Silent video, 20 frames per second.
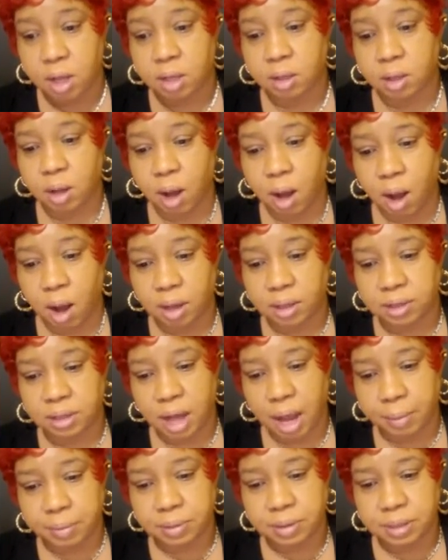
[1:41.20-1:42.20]
the
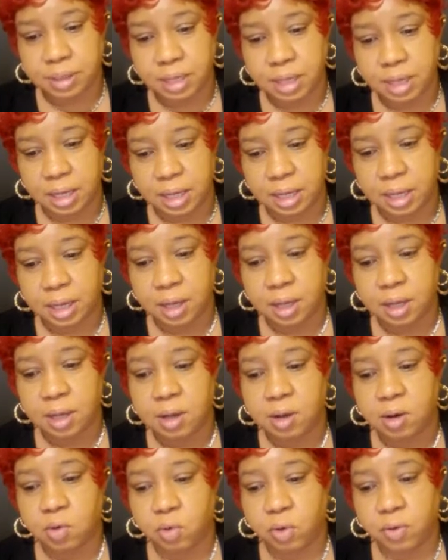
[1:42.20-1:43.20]
autopsy
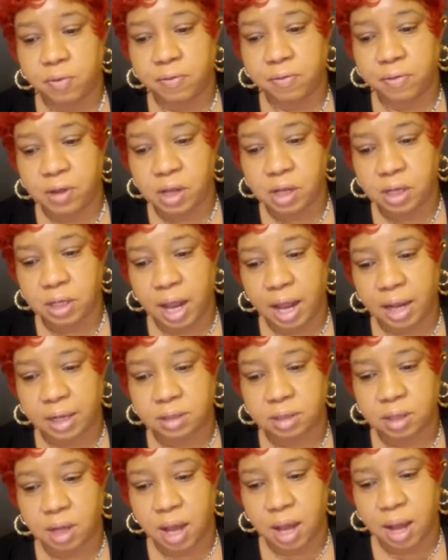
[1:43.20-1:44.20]
revealed
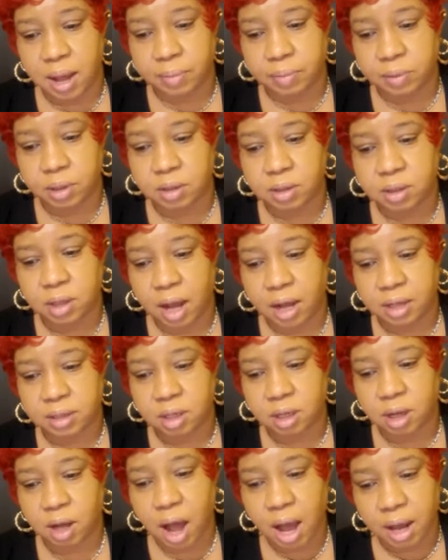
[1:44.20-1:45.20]
that the
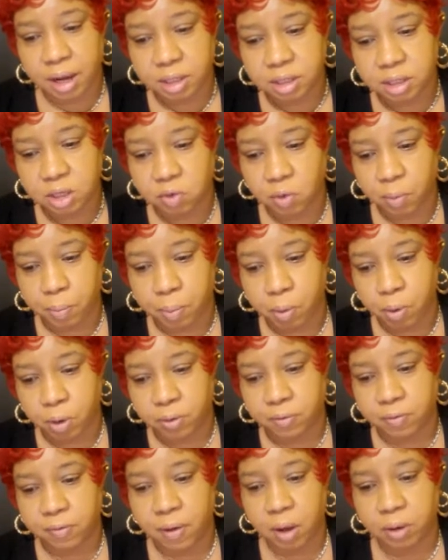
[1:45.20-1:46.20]
toxicology
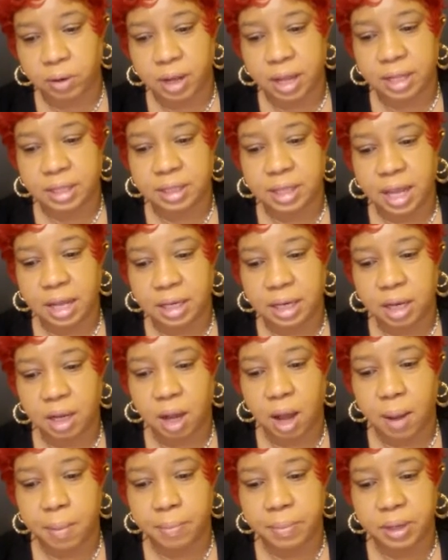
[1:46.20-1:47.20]
report found a deadly
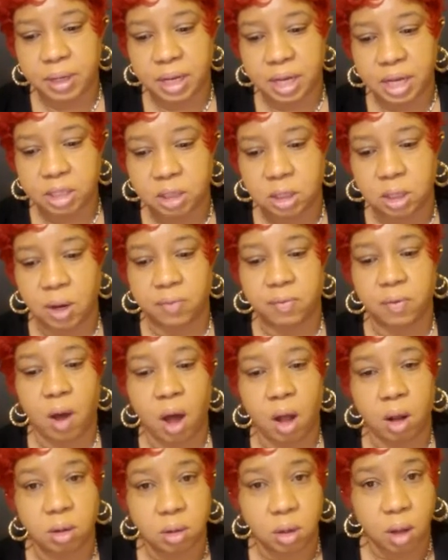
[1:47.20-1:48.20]
combination of
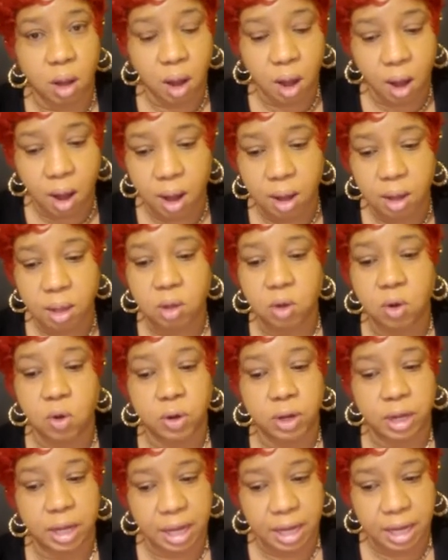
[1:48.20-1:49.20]
alcohol,
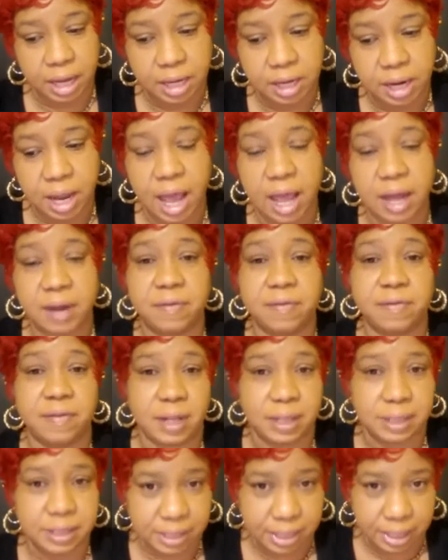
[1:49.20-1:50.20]
cocaine, and
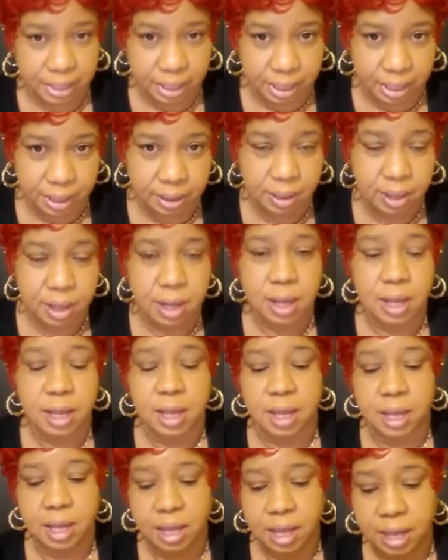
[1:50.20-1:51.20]
fentanyl
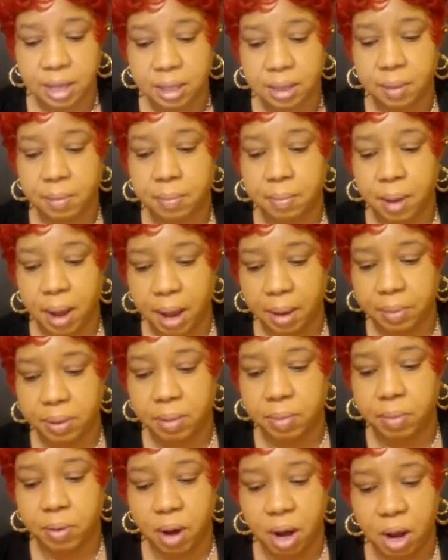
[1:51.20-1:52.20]
in
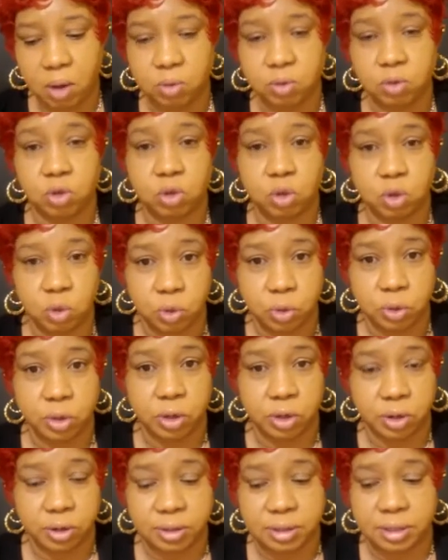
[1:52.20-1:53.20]
Bobby Brown
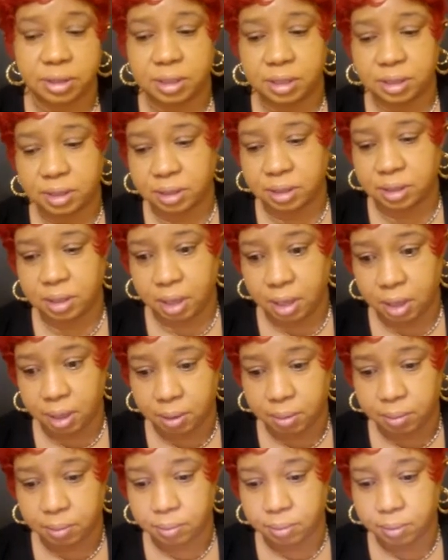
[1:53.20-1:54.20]
Jr.
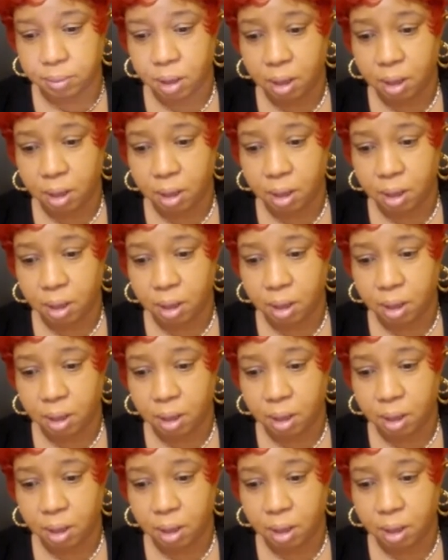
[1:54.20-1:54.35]
system.